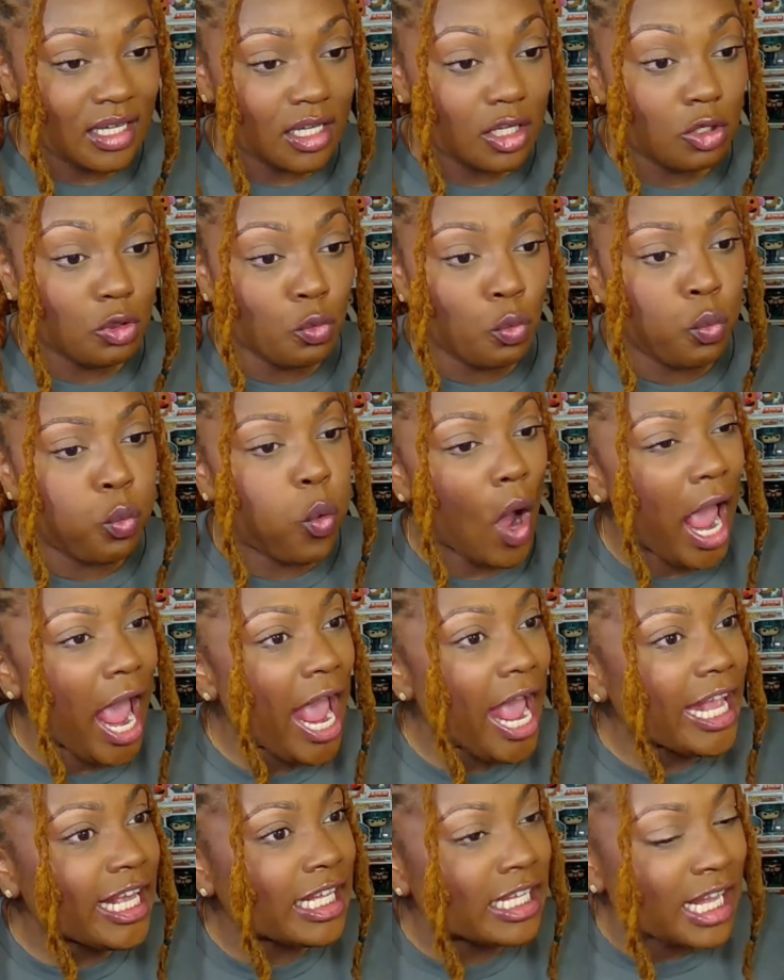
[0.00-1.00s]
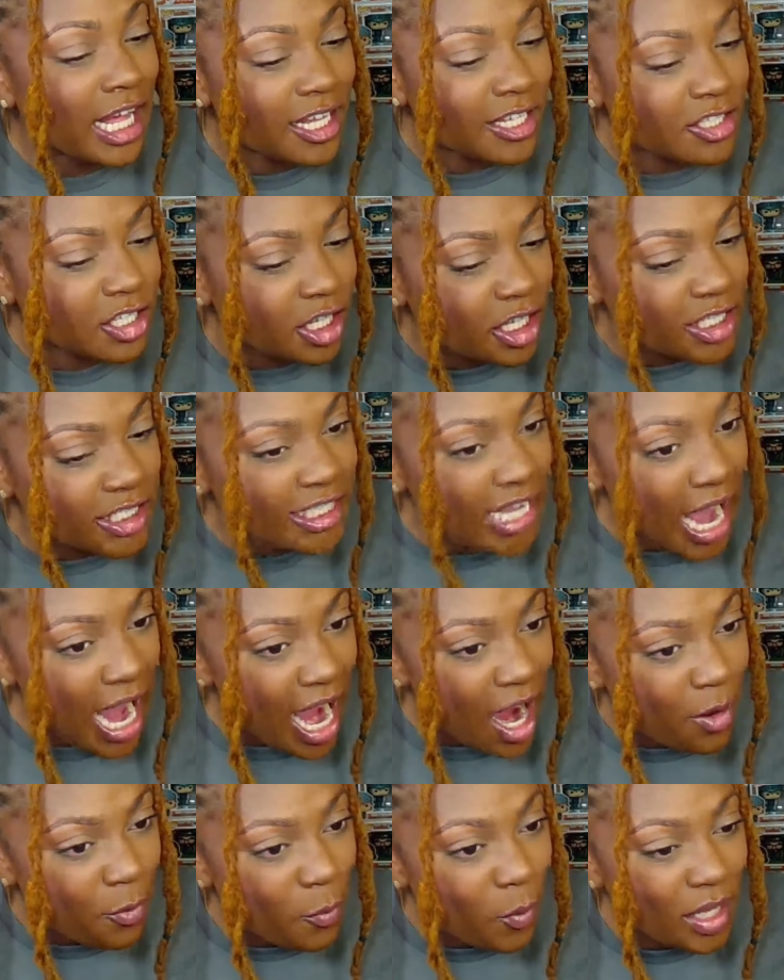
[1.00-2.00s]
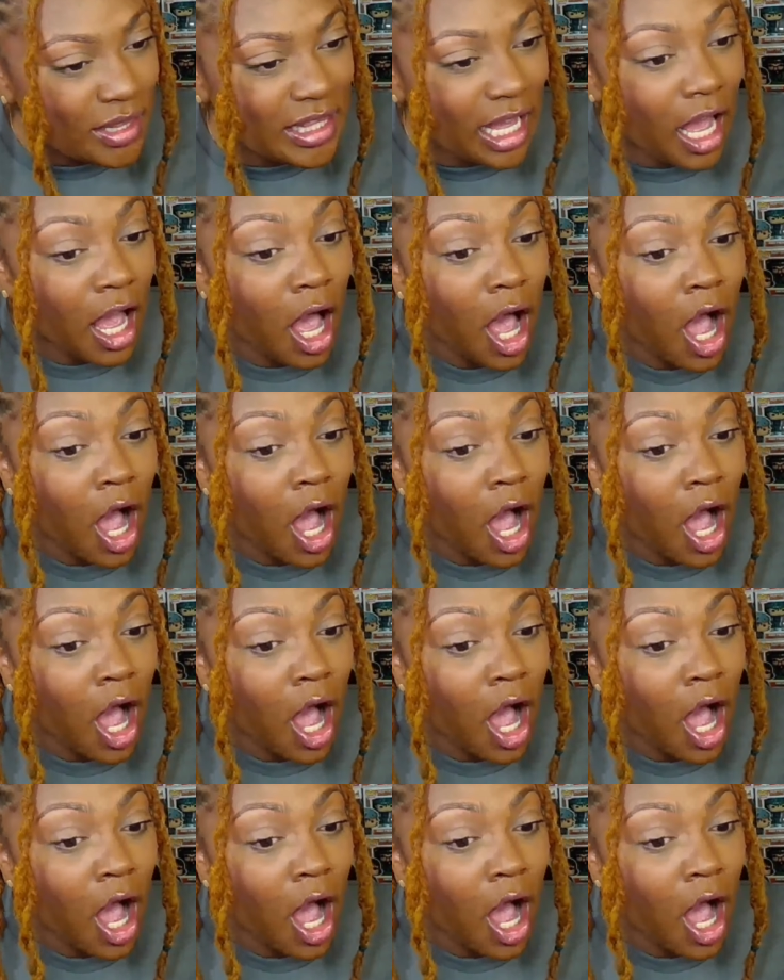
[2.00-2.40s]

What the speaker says: Wait! Claire took her down? What the?